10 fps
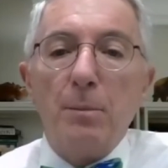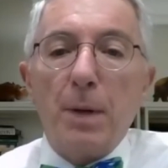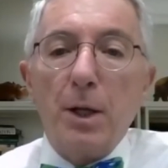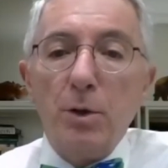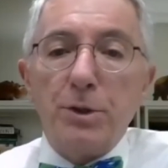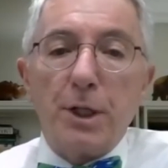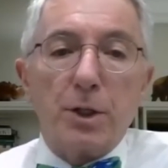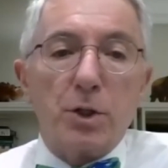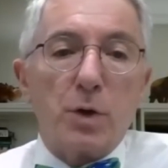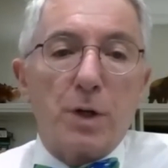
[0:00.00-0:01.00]
By
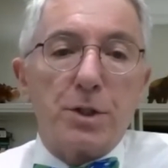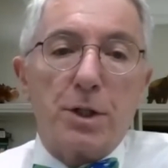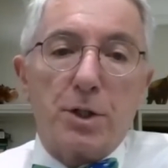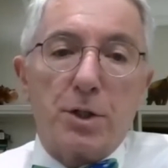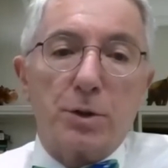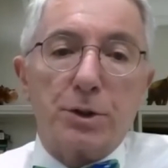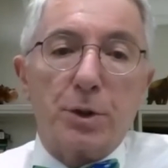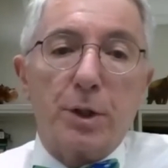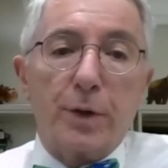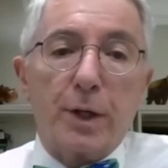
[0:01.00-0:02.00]
using trusted digital
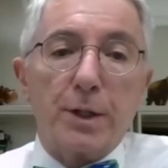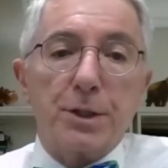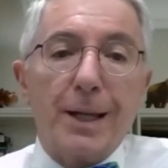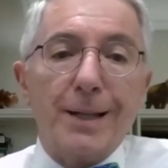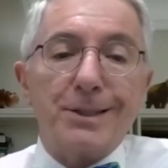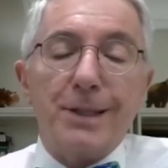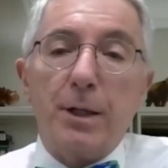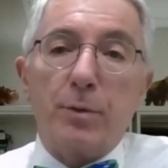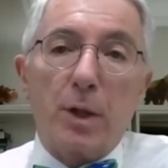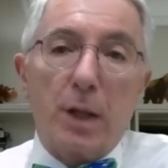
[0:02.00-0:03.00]
certificates instead
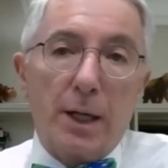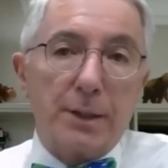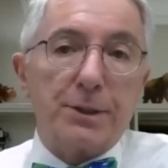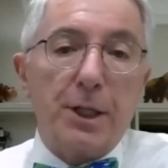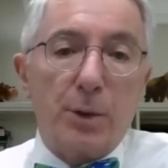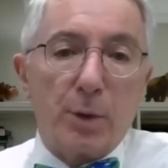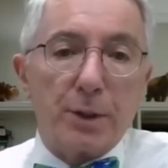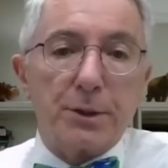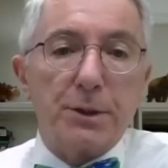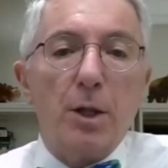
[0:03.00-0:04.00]
of client
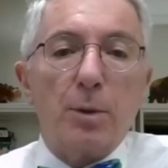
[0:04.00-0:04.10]
secrets,